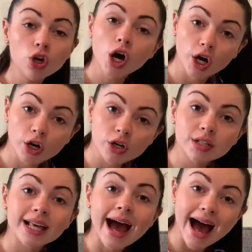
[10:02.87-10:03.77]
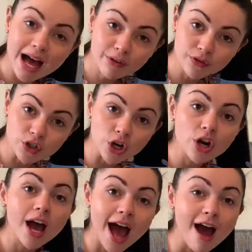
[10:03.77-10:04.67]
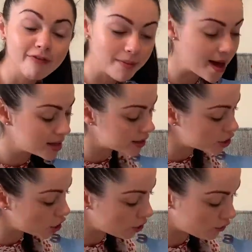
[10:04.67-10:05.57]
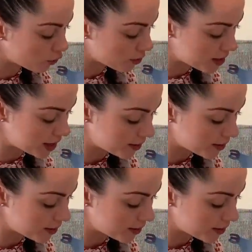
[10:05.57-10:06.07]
hours after 2:30 for me.